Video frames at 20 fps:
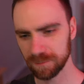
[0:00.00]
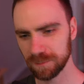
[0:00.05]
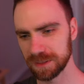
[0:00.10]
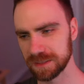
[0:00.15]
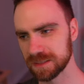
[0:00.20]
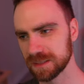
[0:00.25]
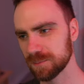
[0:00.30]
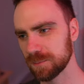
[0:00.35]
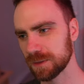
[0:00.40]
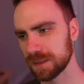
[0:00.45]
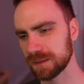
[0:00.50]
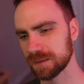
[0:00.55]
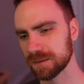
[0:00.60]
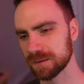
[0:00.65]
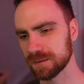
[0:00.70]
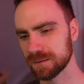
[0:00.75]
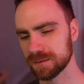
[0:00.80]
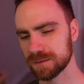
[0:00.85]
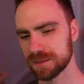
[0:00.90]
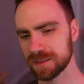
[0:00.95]
but
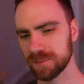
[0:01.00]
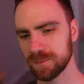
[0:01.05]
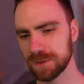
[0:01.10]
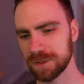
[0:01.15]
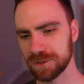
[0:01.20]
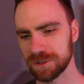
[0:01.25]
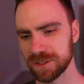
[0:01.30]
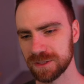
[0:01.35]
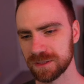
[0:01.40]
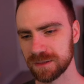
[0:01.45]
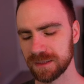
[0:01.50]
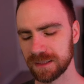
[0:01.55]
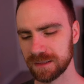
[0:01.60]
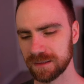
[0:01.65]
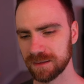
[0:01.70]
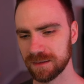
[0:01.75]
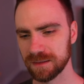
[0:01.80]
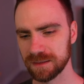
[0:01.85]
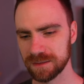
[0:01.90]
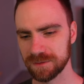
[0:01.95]
someone just
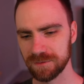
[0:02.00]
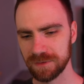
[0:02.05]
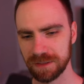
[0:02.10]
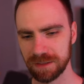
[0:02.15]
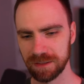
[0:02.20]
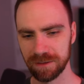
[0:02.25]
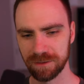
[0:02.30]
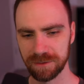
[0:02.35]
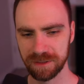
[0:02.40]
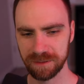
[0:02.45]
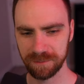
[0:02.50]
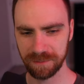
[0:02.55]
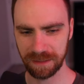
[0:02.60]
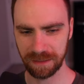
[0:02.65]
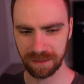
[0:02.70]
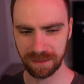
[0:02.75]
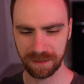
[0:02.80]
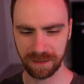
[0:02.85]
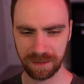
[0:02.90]
linked this video to me,